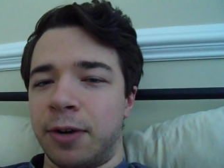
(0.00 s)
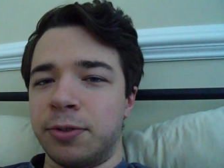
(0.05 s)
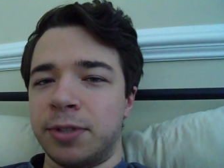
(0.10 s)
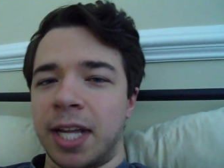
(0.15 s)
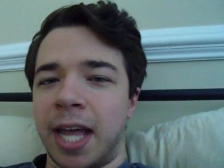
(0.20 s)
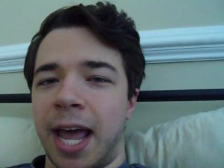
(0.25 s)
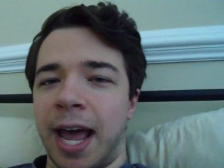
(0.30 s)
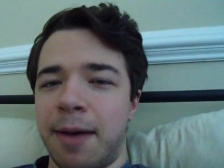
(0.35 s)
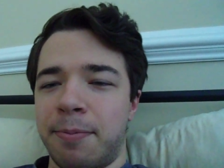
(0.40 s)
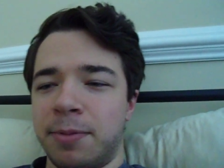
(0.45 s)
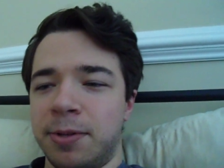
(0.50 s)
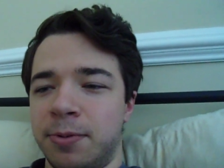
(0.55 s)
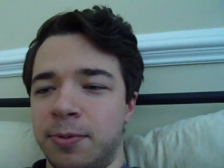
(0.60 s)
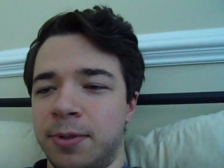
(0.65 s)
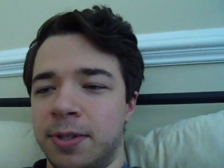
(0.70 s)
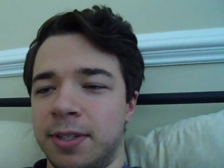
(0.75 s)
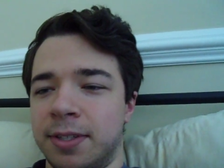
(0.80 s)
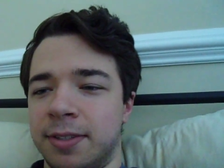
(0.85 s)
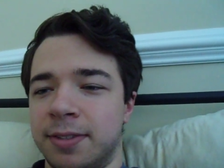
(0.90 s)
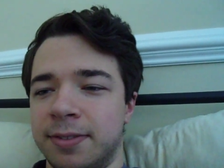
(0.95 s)
I was happy
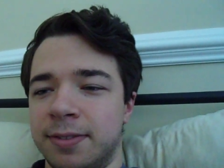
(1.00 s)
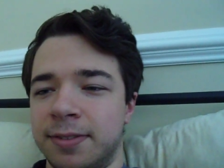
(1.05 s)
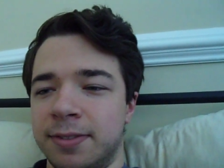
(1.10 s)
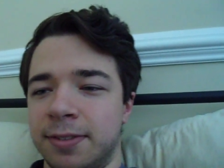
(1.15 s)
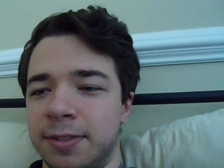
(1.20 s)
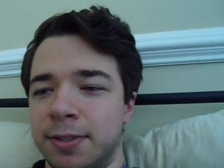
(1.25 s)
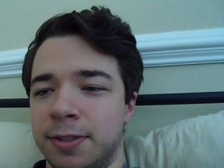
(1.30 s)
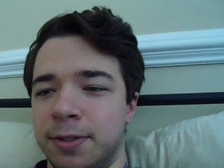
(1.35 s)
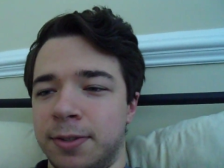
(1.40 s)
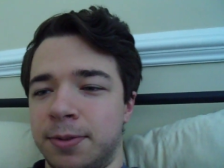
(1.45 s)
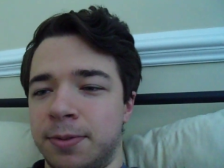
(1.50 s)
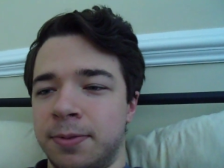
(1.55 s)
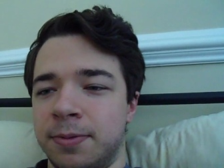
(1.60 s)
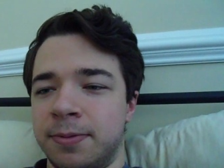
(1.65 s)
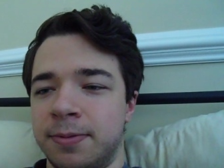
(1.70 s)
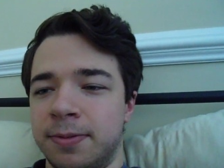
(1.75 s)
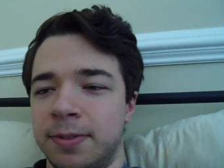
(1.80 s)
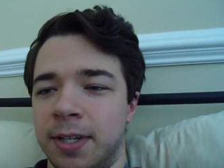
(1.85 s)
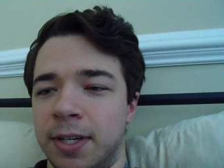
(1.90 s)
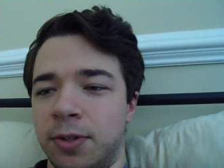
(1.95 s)
with it, you know.
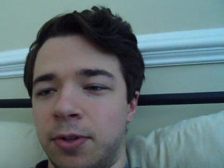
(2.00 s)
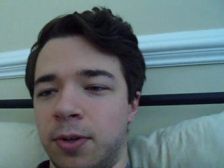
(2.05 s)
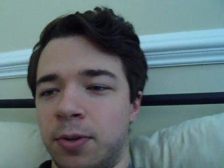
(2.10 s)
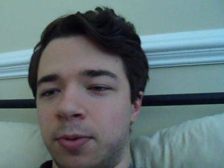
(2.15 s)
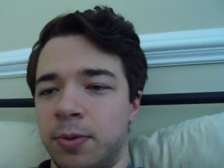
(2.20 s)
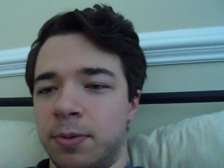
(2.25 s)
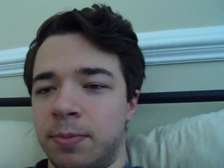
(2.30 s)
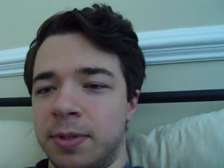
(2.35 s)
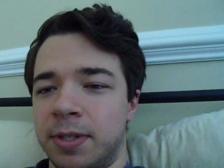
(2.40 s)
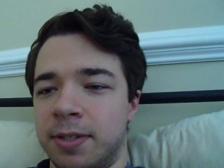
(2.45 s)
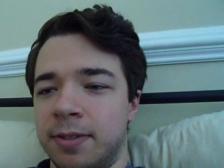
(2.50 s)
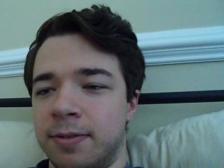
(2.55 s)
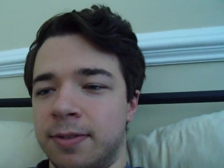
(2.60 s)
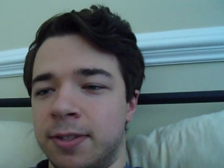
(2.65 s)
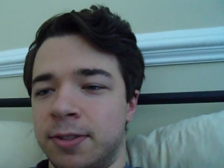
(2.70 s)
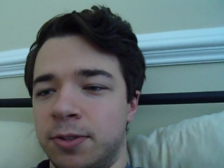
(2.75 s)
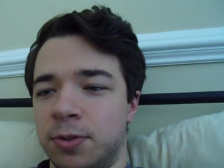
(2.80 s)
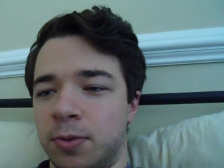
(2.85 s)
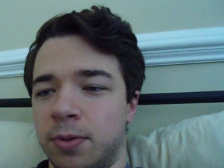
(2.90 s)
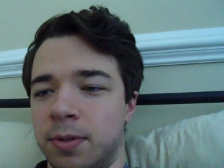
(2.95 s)
I thought it would have been
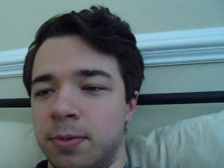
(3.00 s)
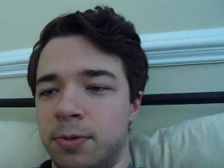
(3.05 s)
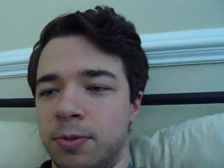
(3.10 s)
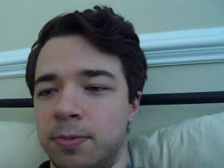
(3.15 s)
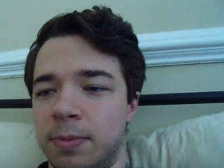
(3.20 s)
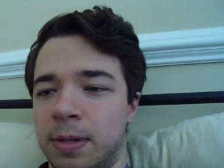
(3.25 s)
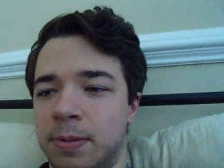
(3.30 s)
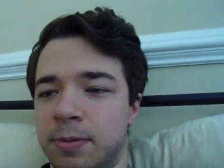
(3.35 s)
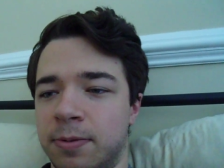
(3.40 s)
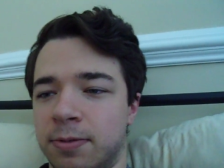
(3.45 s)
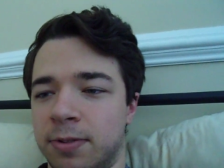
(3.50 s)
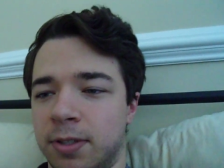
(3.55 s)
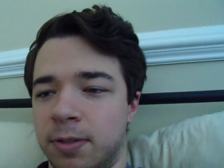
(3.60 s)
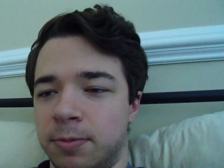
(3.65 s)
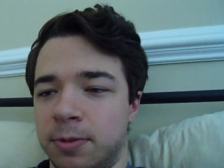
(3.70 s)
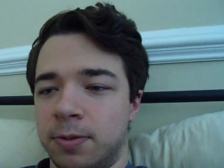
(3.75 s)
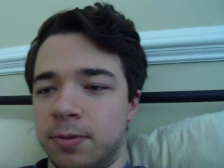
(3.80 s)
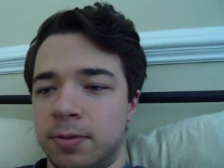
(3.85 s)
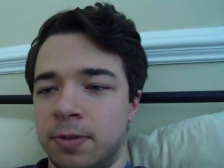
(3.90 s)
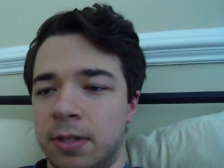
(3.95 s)
enjoyable, maybe
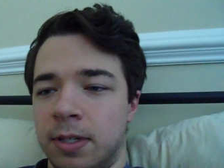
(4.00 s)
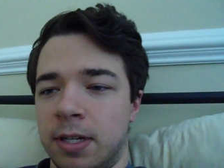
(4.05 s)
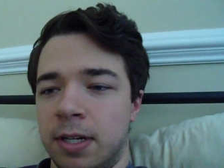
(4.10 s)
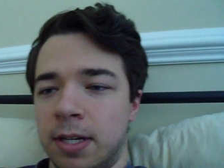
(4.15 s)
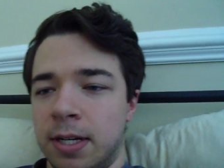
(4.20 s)
for some of you.